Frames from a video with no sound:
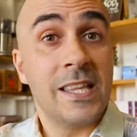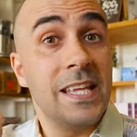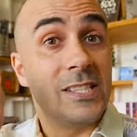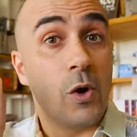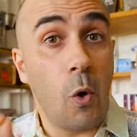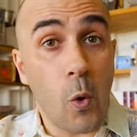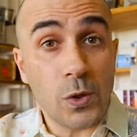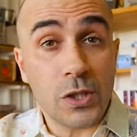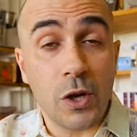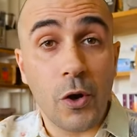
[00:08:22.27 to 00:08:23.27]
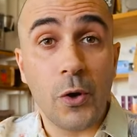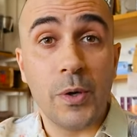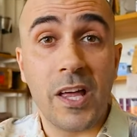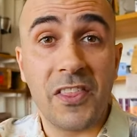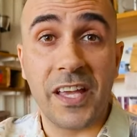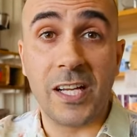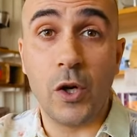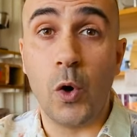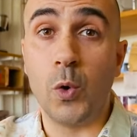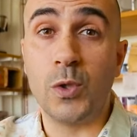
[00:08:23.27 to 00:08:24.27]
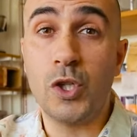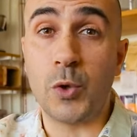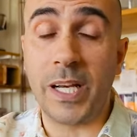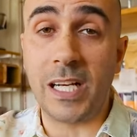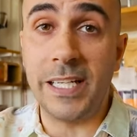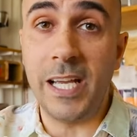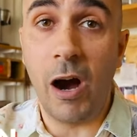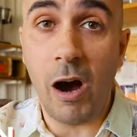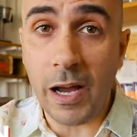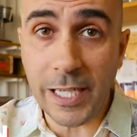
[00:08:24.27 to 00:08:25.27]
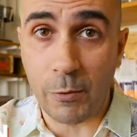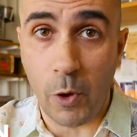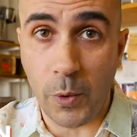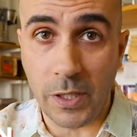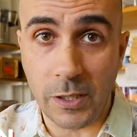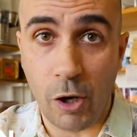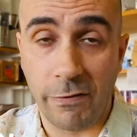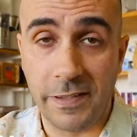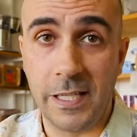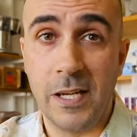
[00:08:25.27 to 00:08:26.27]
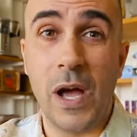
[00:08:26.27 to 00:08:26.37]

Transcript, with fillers: There's also a thing called strictly high-growing coffee,